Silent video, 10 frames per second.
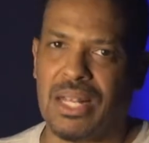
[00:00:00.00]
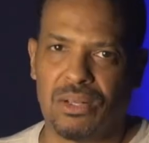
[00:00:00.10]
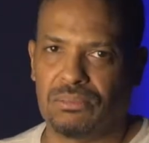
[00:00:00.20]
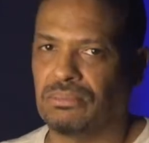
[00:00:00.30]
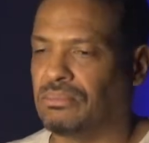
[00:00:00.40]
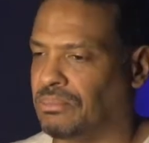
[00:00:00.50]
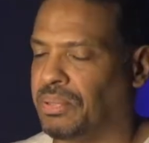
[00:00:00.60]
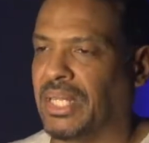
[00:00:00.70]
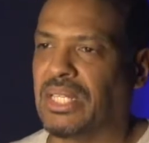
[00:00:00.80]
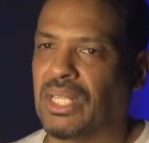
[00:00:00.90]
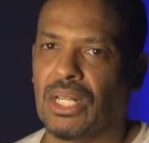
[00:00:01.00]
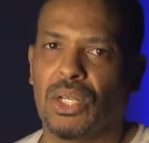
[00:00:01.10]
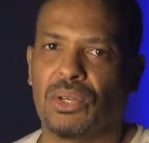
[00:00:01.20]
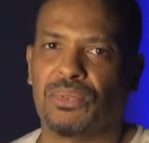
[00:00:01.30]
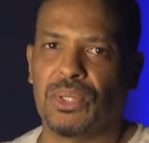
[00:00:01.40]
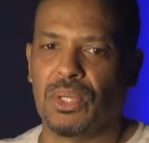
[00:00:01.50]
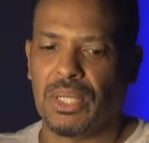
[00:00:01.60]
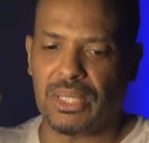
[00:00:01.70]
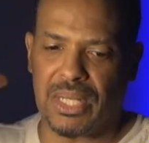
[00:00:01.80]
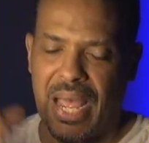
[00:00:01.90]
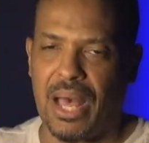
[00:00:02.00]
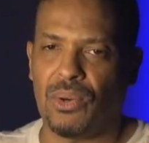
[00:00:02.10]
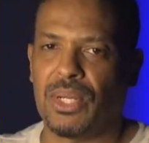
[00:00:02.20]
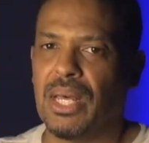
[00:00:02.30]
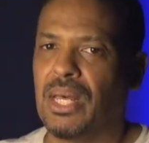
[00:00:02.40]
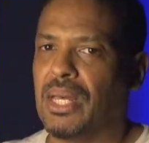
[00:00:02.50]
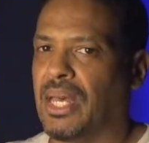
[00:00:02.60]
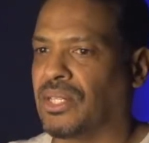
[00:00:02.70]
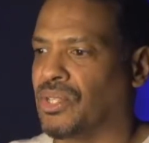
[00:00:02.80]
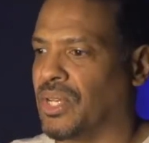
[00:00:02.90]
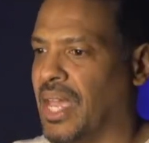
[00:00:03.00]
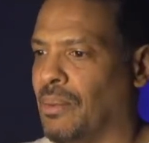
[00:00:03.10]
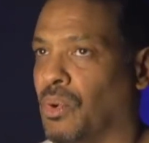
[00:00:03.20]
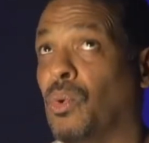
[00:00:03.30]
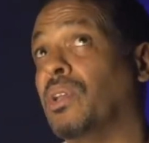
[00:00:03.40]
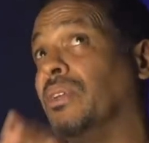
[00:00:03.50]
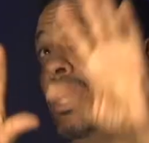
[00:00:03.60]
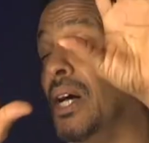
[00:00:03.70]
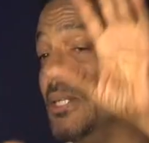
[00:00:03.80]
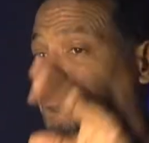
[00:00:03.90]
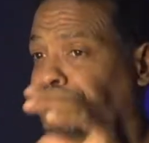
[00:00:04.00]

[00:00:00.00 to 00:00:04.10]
a pleasing look for you to look down at your camera or even up.